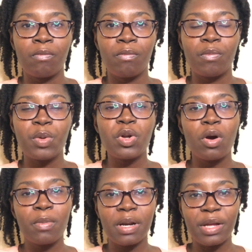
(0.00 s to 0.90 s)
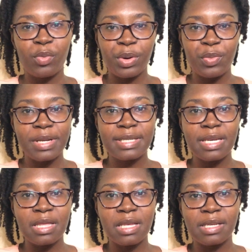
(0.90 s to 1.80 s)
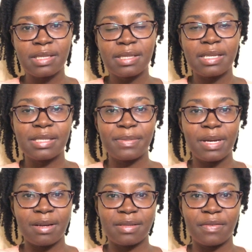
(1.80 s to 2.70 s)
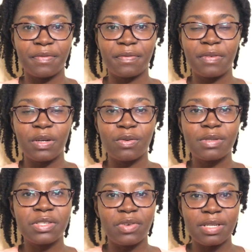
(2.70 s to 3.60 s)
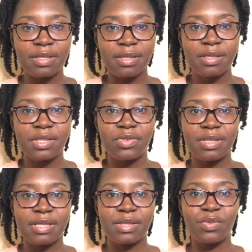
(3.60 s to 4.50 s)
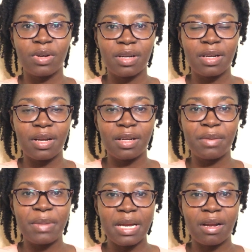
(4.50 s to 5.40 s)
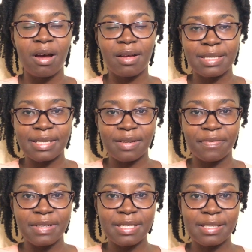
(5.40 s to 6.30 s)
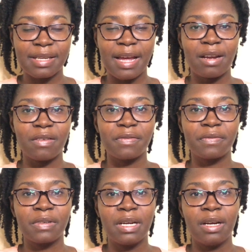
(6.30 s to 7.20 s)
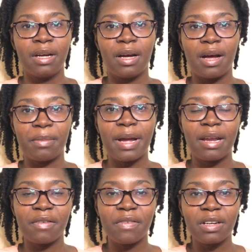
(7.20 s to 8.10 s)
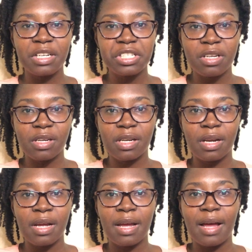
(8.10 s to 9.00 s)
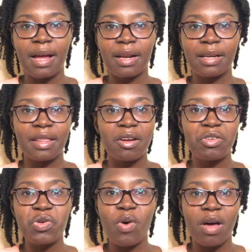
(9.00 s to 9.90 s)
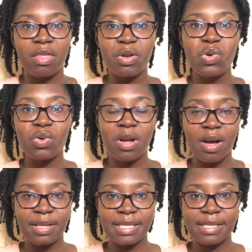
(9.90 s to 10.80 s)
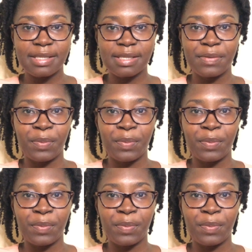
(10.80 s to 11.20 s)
normally when we see this, it's because of, stress. Stress is one of the main causes of this kind of condition, and there are no other known causes.